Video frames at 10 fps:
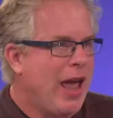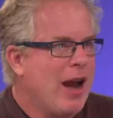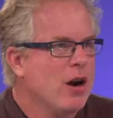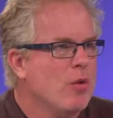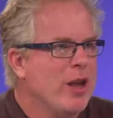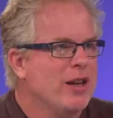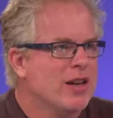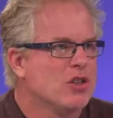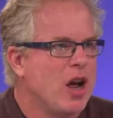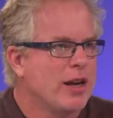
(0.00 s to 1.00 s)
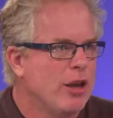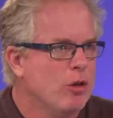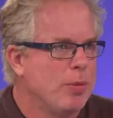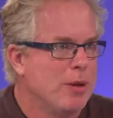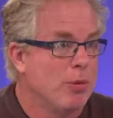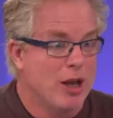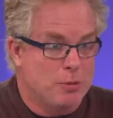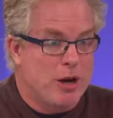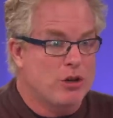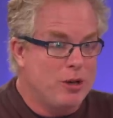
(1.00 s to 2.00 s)
Heroin does not kill people,
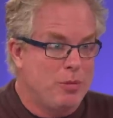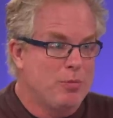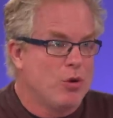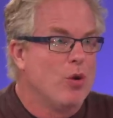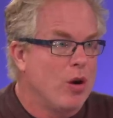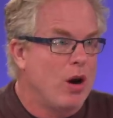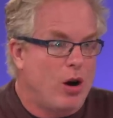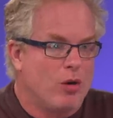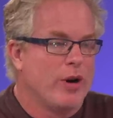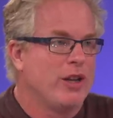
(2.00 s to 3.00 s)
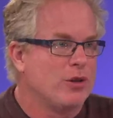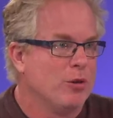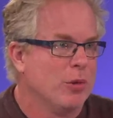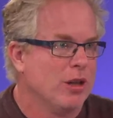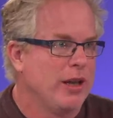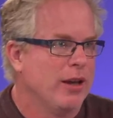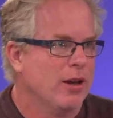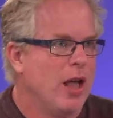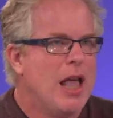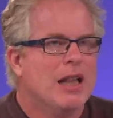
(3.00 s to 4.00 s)
especially people who are already terminally
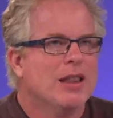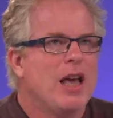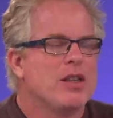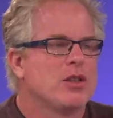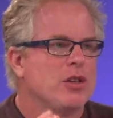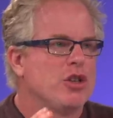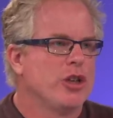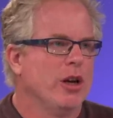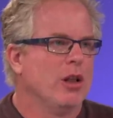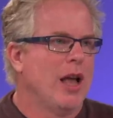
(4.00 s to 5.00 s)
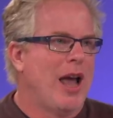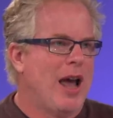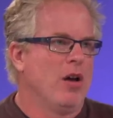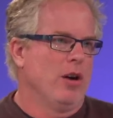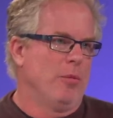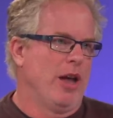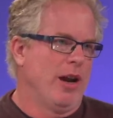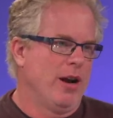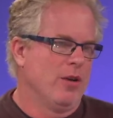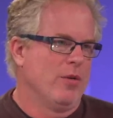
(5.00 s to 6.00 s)
ill. Let's chill out about
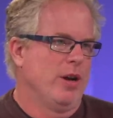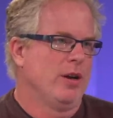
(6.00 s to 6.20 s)
heroin.